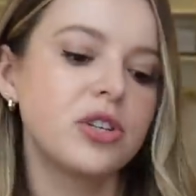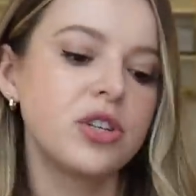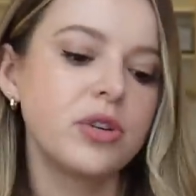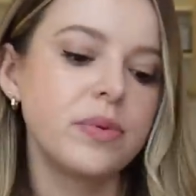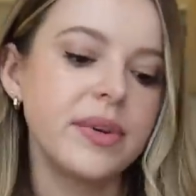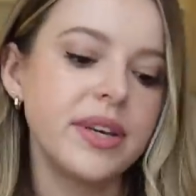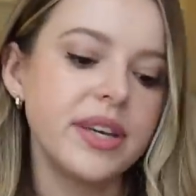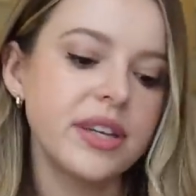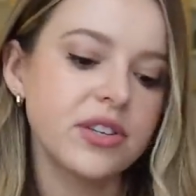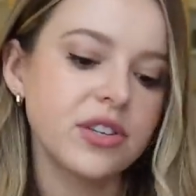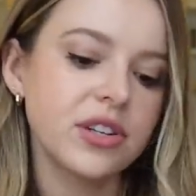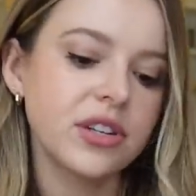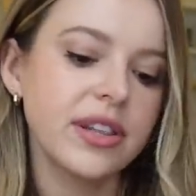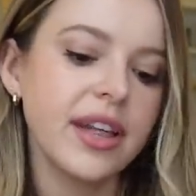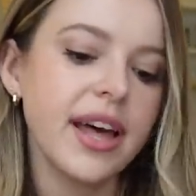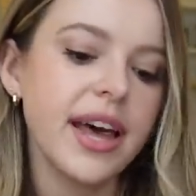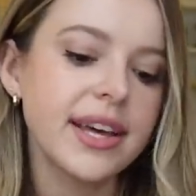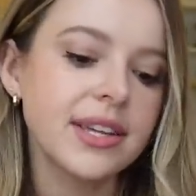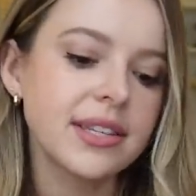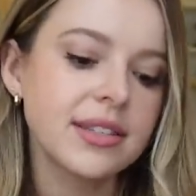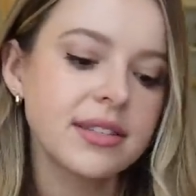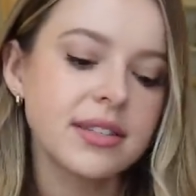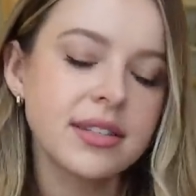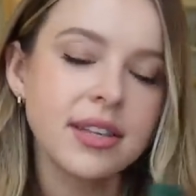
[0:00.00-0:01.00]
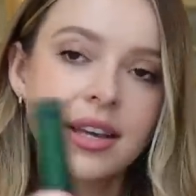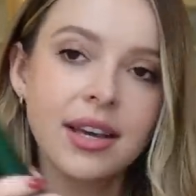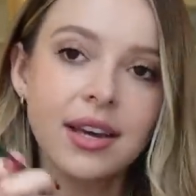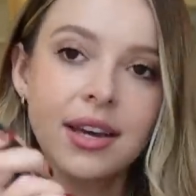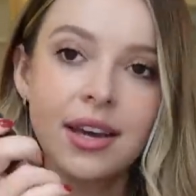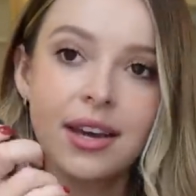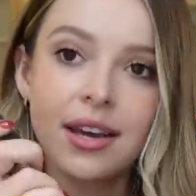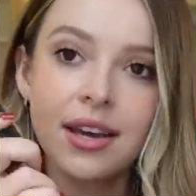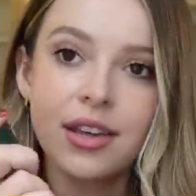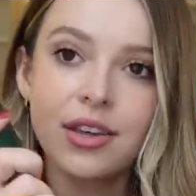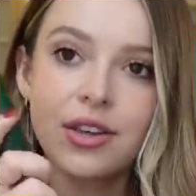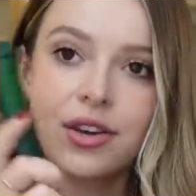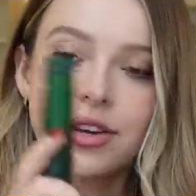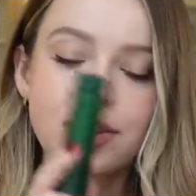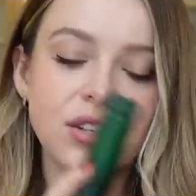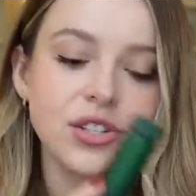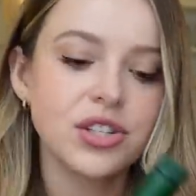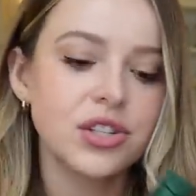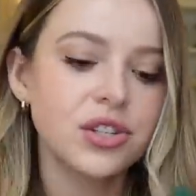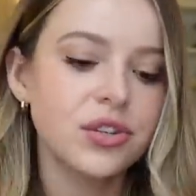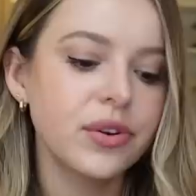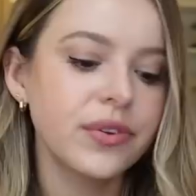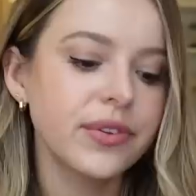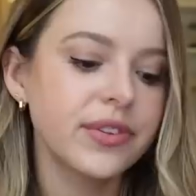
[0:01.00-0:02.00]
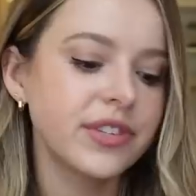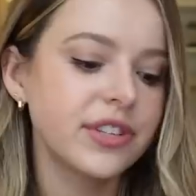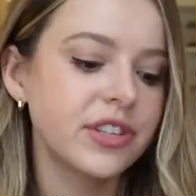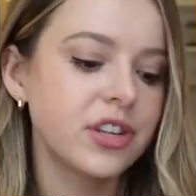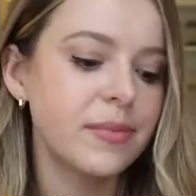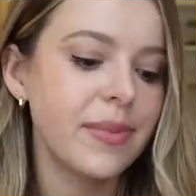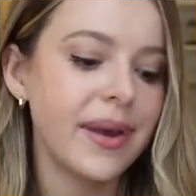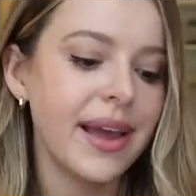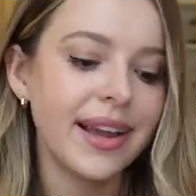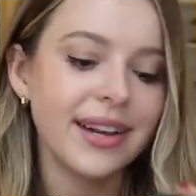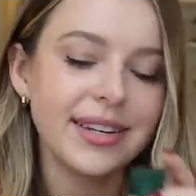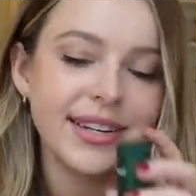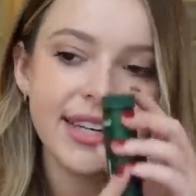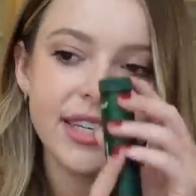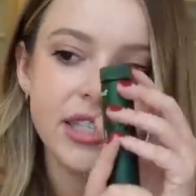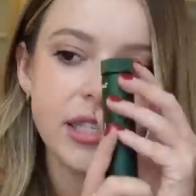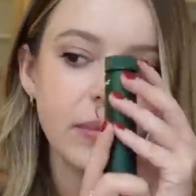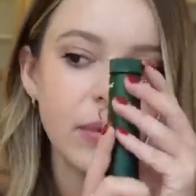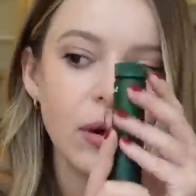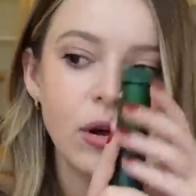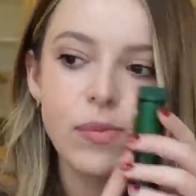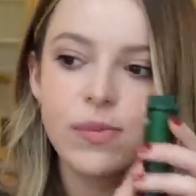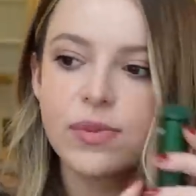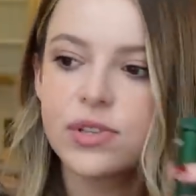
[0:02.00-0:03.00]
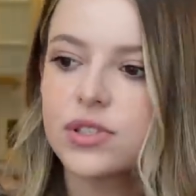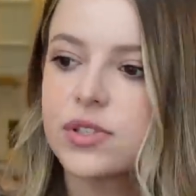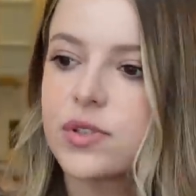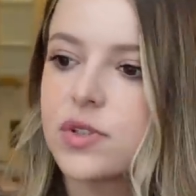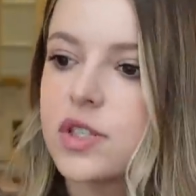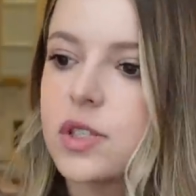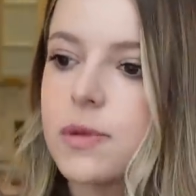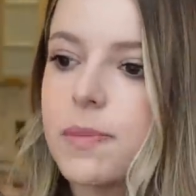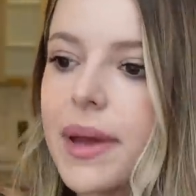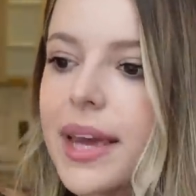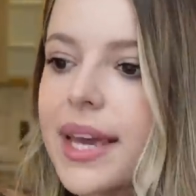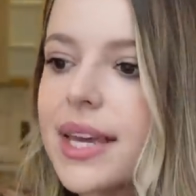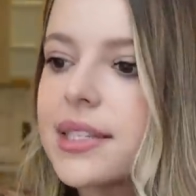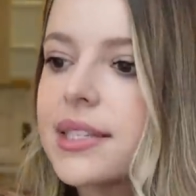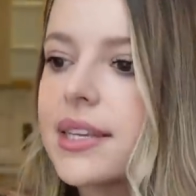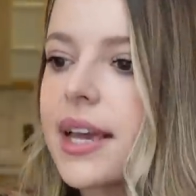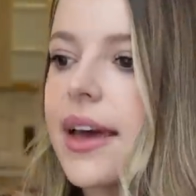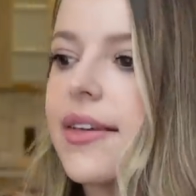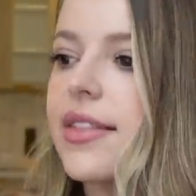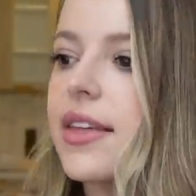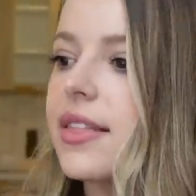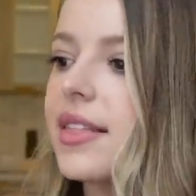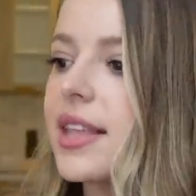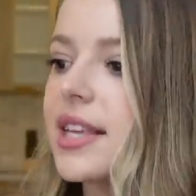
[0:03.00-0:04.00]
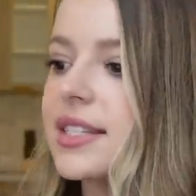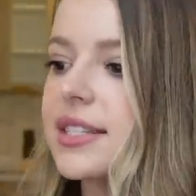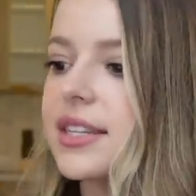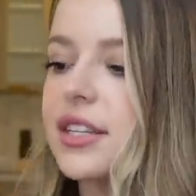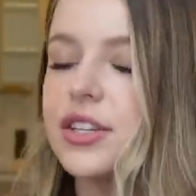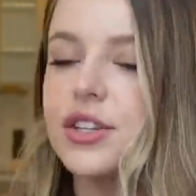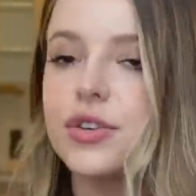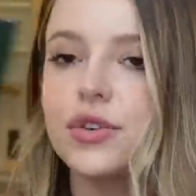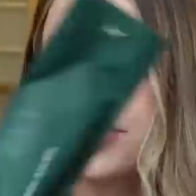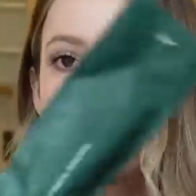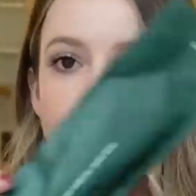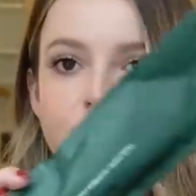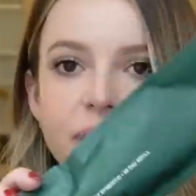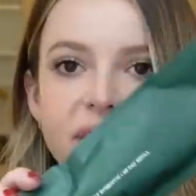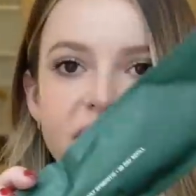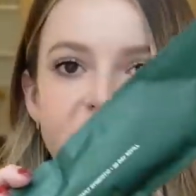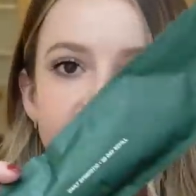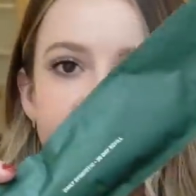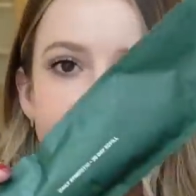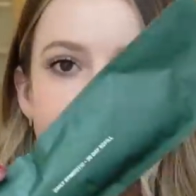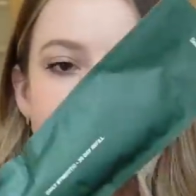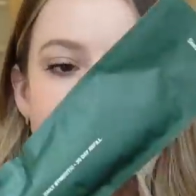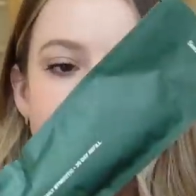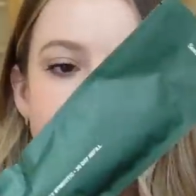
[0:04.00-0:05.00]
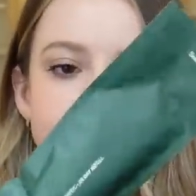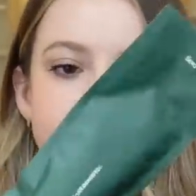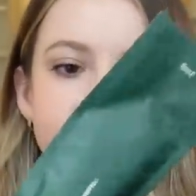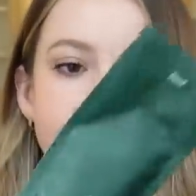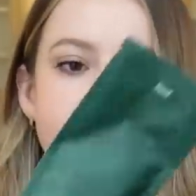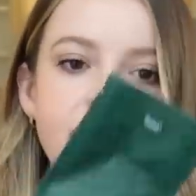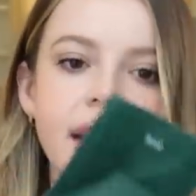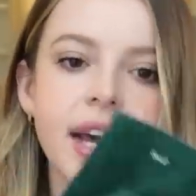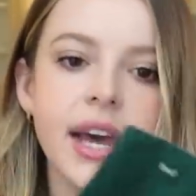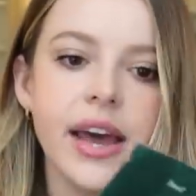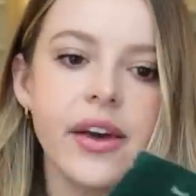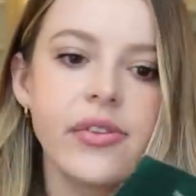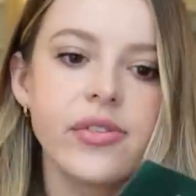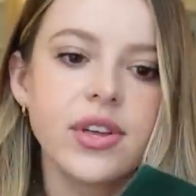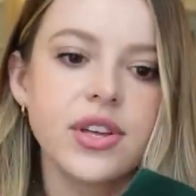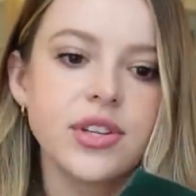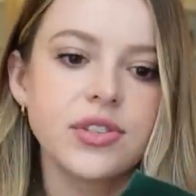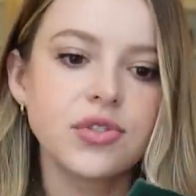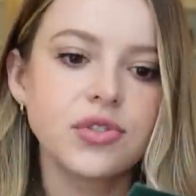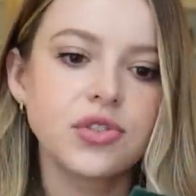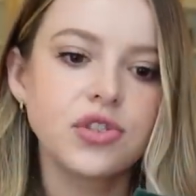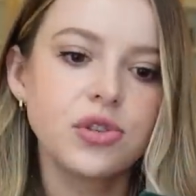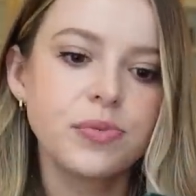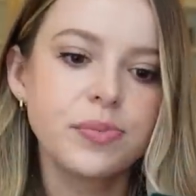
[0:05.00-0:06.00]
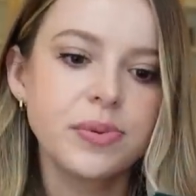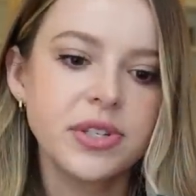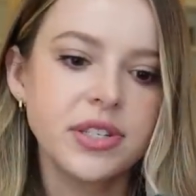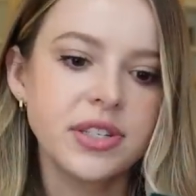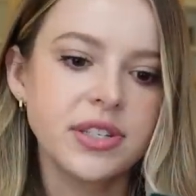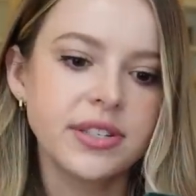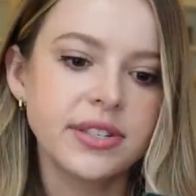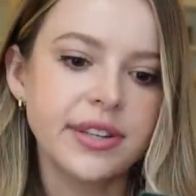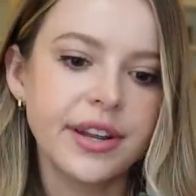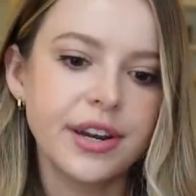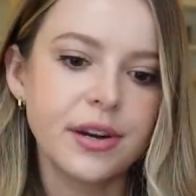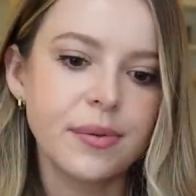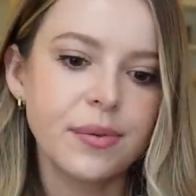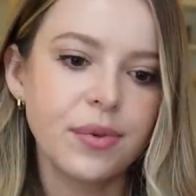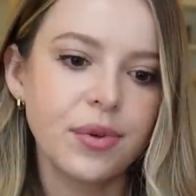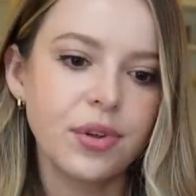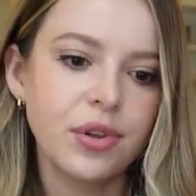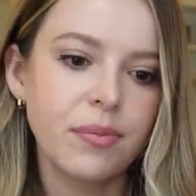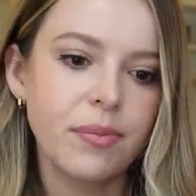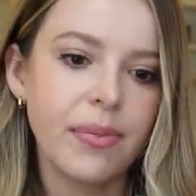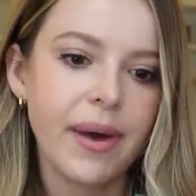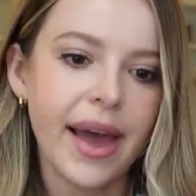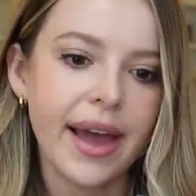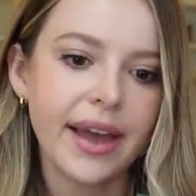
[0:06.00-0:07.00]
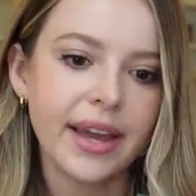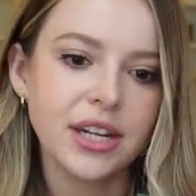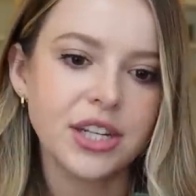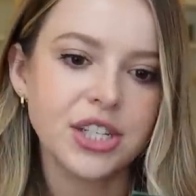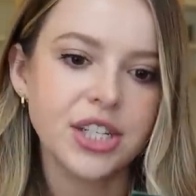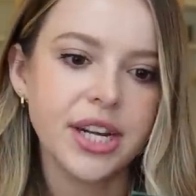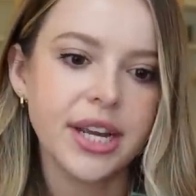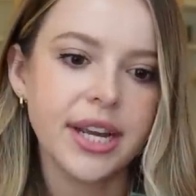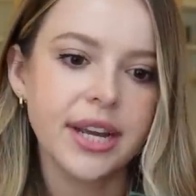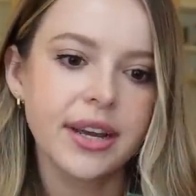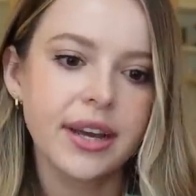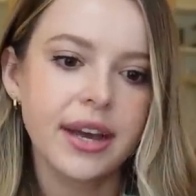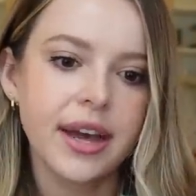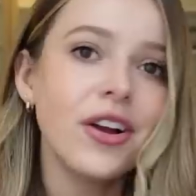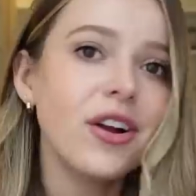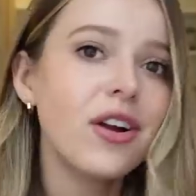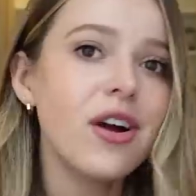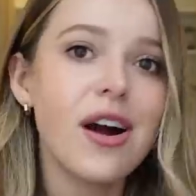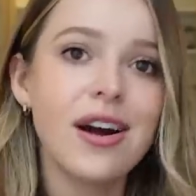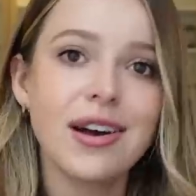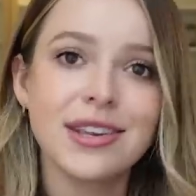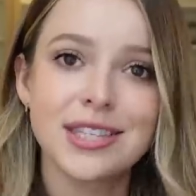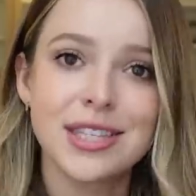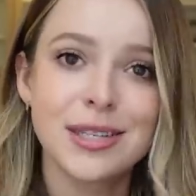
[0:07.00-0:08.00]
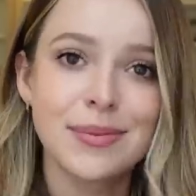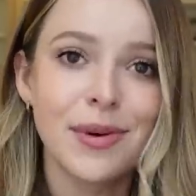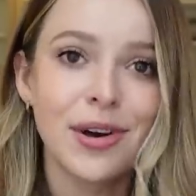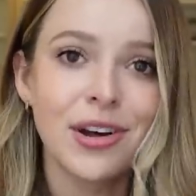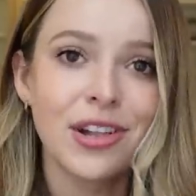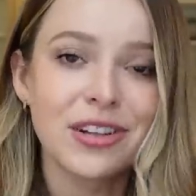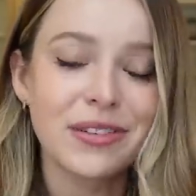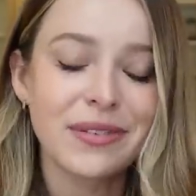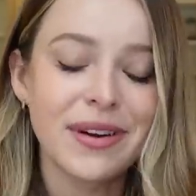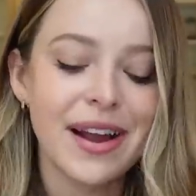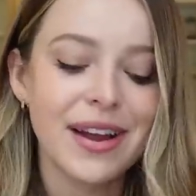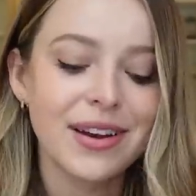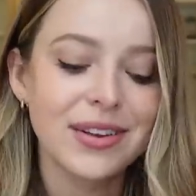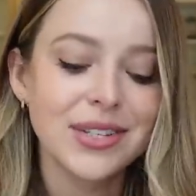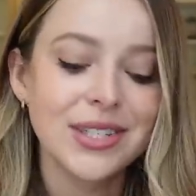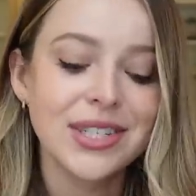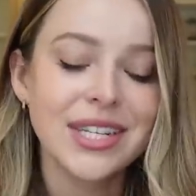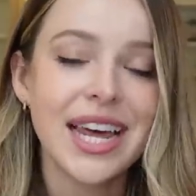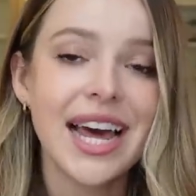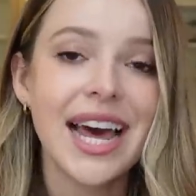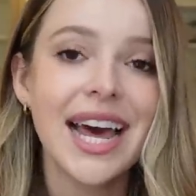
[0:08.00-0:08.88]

two weeks or less, you can just throw this in your bag. It takes up almost no space. And then they send you the refills and this super sustainable packaging. They're awesome all around.